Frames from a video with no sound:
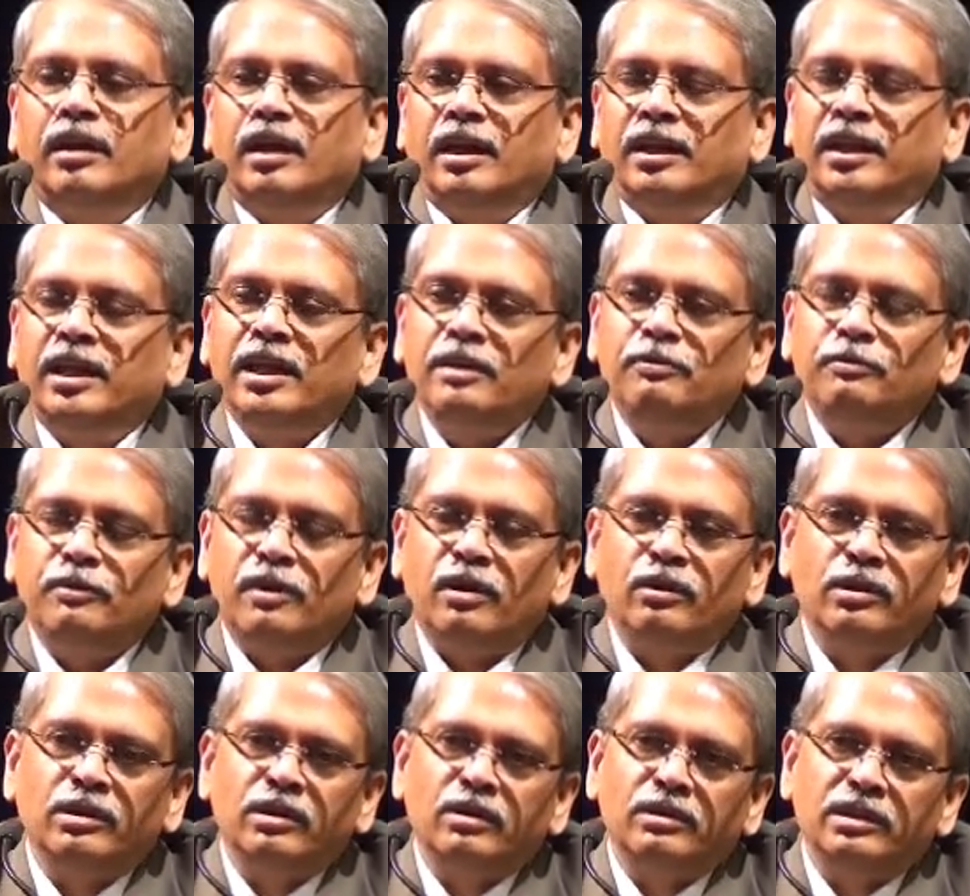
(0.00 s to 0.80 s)
And then he
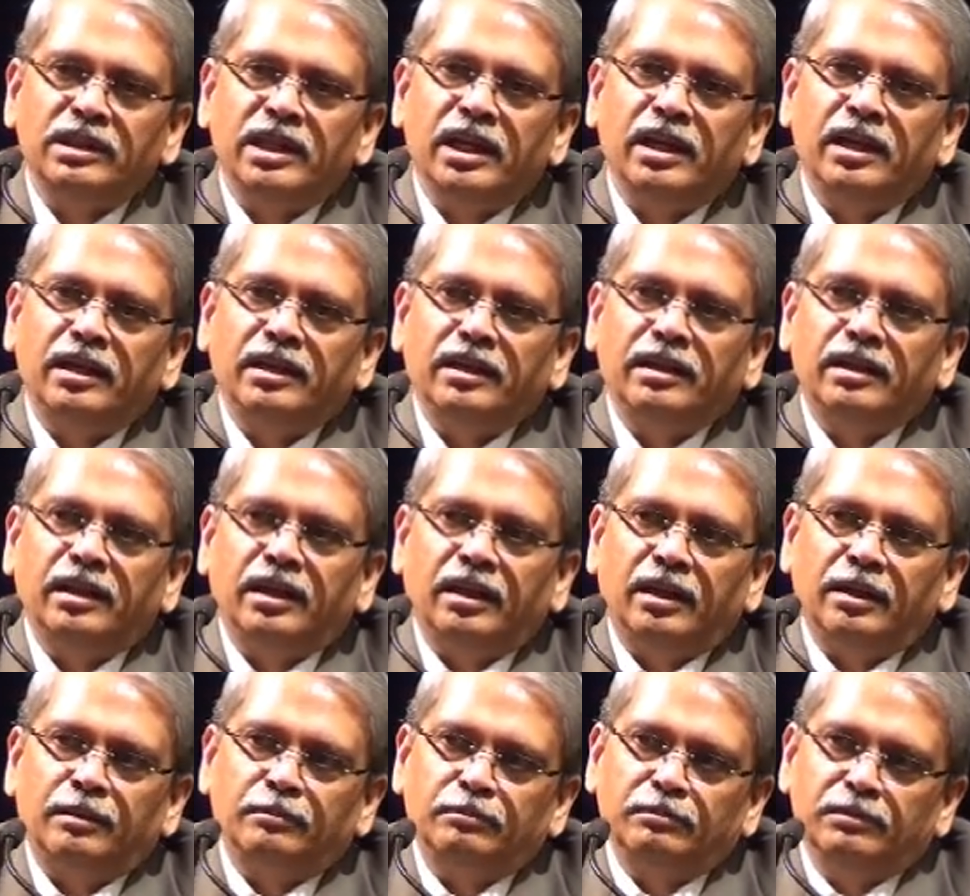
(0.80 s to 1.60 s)
found out
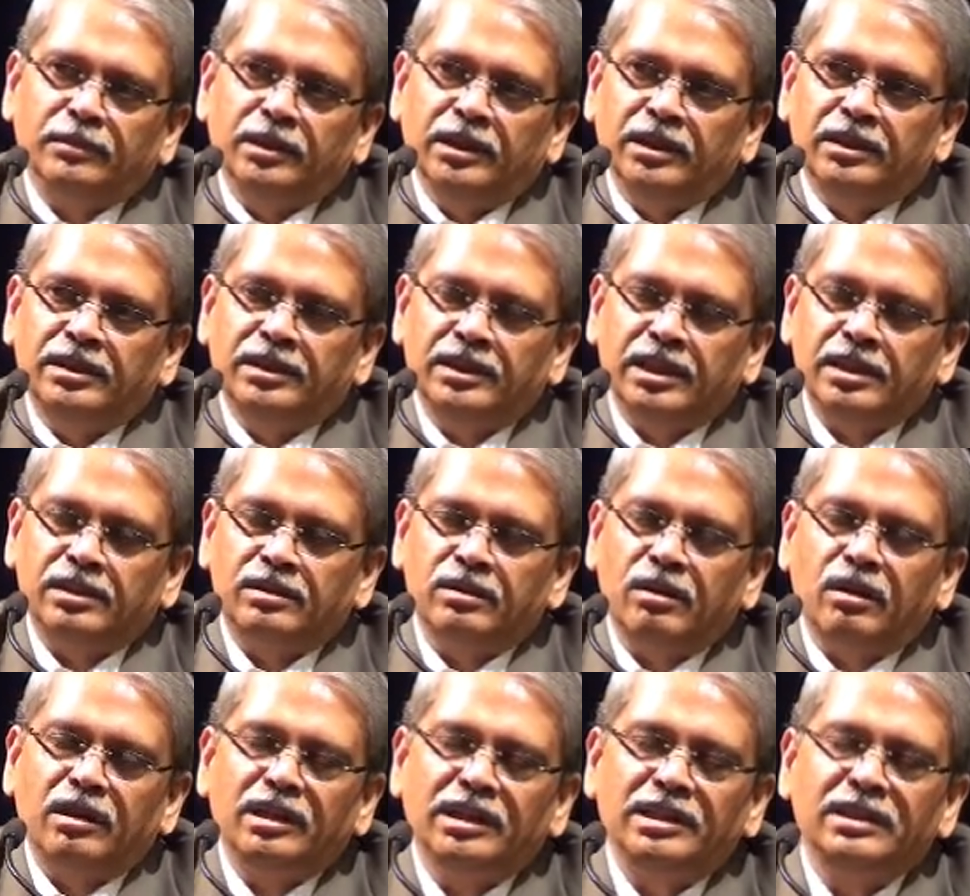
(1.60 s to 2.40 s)
that it's
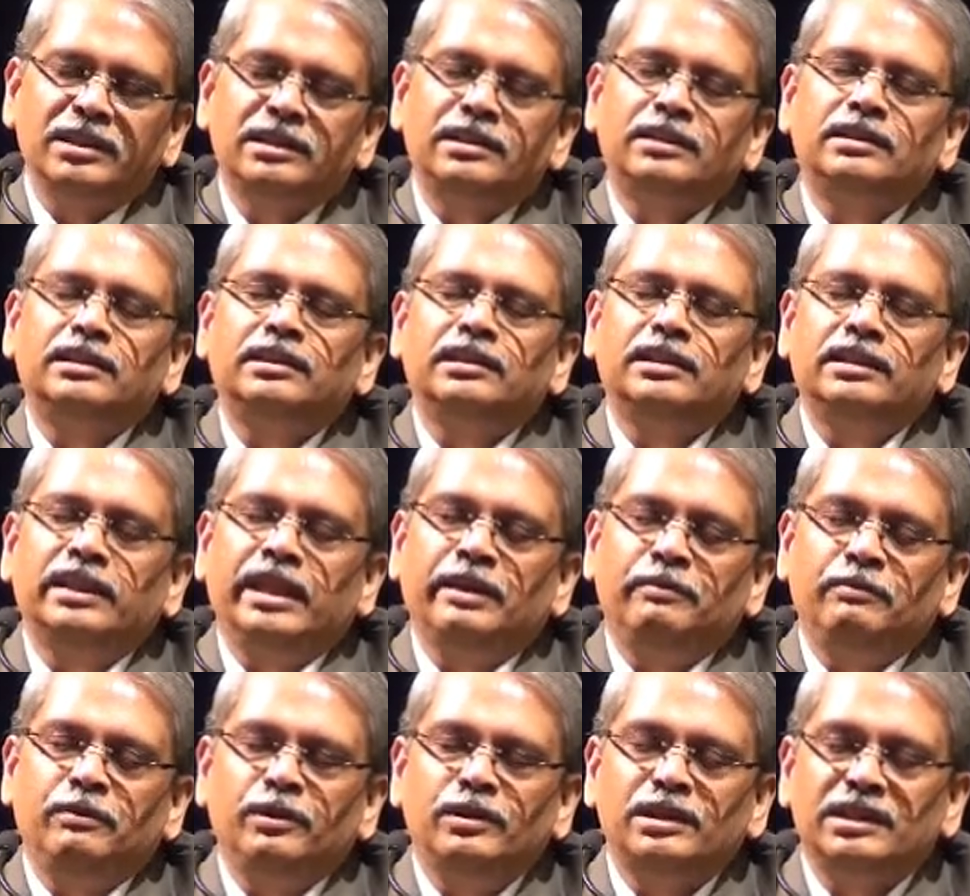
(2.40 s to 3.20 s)
just not his
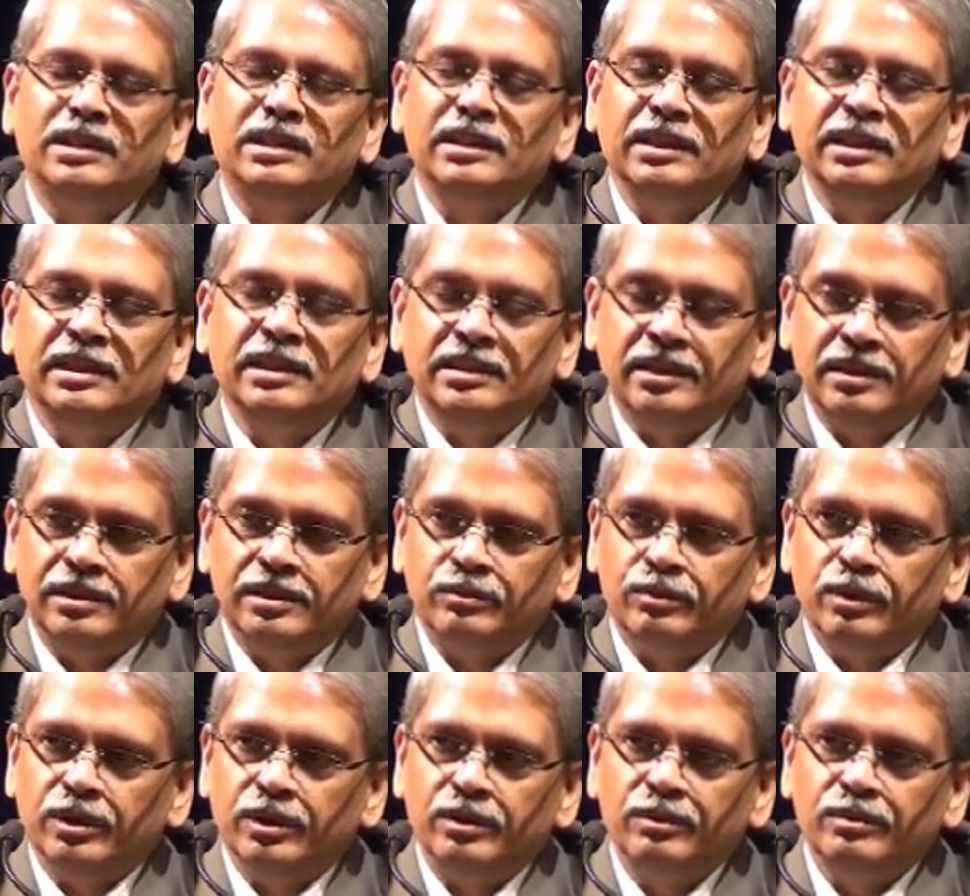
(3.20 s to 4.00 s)
nephews and nieces
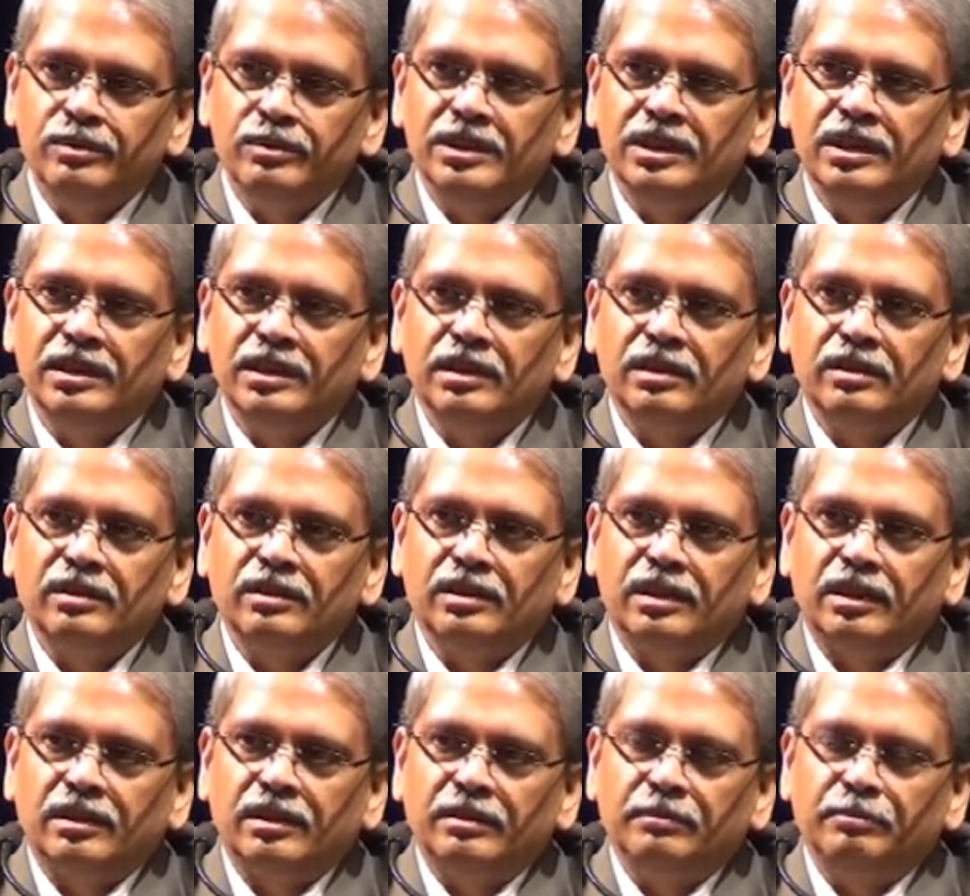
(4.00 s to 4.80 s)
who are using the